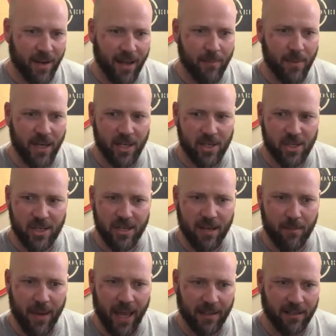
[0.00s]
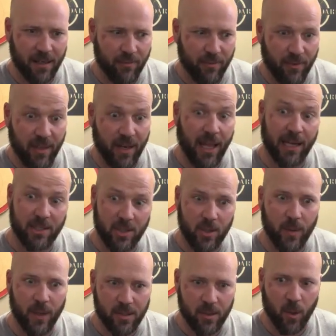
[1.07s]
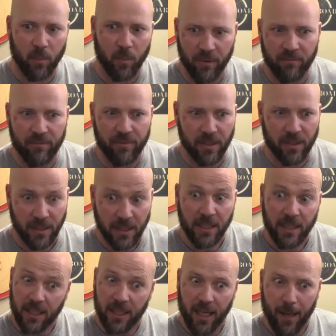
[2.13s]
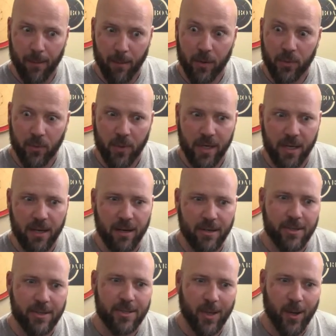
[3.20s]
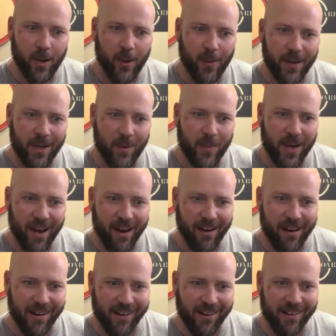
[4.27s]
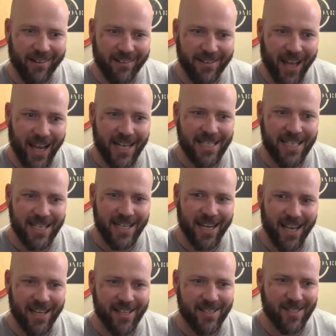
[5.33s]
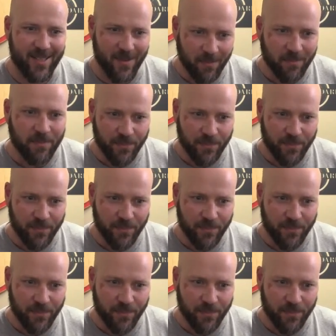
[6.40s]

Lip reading: And I've been itching to get back there for the next U.S. Open for about 3 years. So here we are in 19 days.